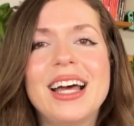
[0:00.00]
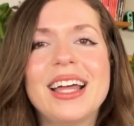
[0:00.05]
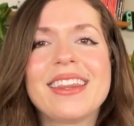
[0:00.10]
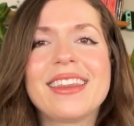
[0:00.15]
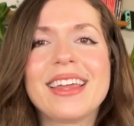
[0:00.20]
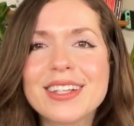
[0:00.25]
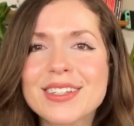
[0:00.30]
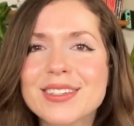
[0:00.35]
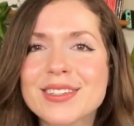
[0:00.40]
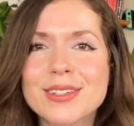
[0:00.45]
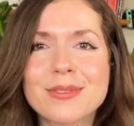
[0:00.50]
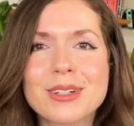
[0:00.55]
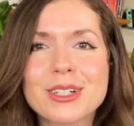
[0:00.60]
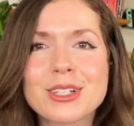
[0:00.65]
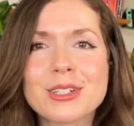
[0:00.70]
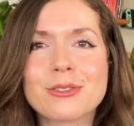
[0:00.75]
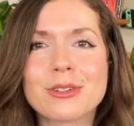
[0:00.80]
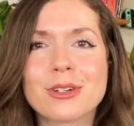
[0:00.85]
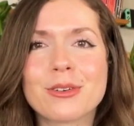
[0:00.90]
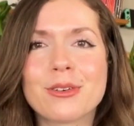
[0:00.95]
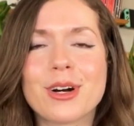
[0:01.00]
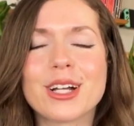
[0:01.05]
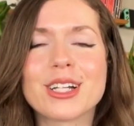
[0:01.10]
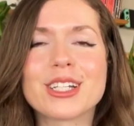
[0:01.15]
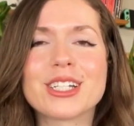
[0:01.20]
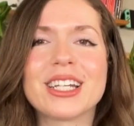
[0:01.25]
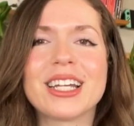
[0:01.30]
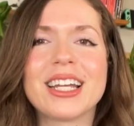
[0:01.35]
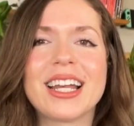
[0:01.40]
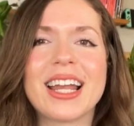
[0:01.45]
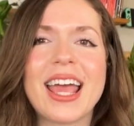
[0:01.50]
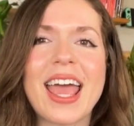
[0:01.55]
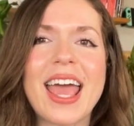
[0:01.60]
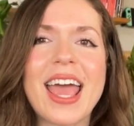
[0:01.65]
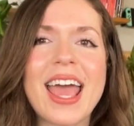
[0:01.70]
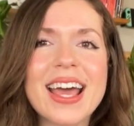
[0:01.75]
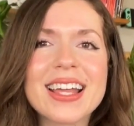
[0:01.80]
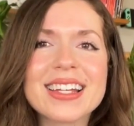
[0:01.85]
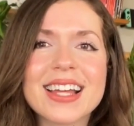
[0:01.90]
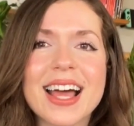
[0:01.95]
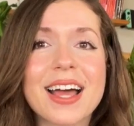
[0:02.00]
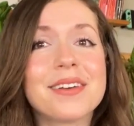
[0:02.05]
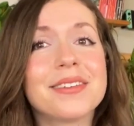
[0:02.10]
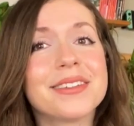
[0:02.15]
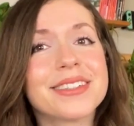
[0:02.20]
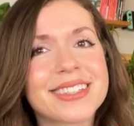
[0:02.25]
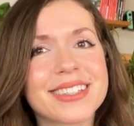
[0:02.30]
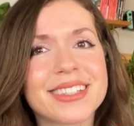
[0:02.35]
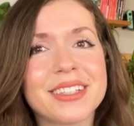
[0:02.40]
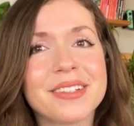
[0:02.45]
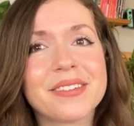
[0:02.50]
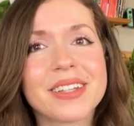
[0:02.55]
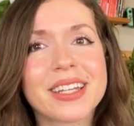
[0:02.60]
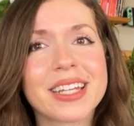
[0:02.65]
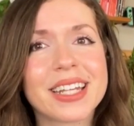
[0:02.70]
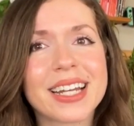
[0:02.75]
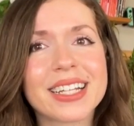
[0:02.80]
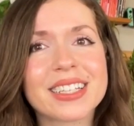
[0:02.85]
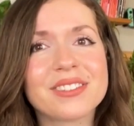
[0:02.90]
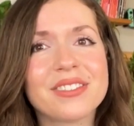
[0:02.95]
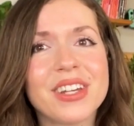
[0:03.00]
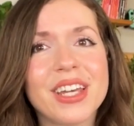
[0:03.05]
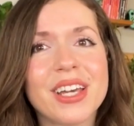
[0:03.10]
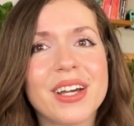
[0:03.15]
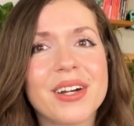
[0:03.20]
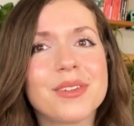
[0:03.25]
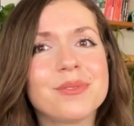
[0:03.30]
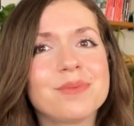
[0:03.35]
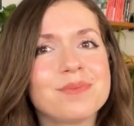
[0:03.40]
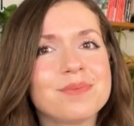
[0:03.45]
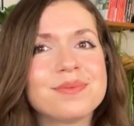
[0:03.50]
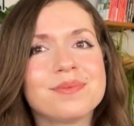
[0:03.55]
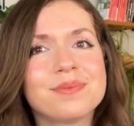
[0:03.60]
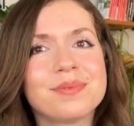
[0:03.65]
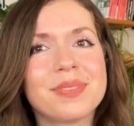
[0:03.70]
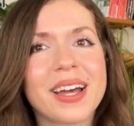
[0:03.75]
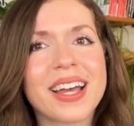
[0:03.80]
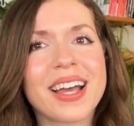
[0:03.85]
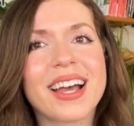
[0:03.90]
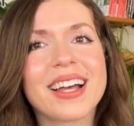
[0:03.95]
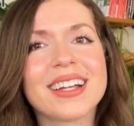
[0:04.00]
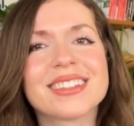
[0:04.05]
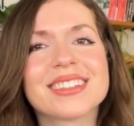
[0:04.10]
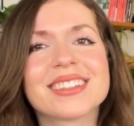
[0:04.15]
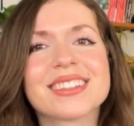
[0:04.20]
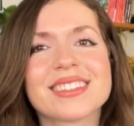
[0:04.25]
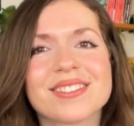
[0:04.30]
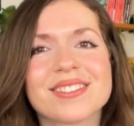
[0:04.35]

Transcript: Thanks so much for watching, and I will see you in the next video. Bye guys.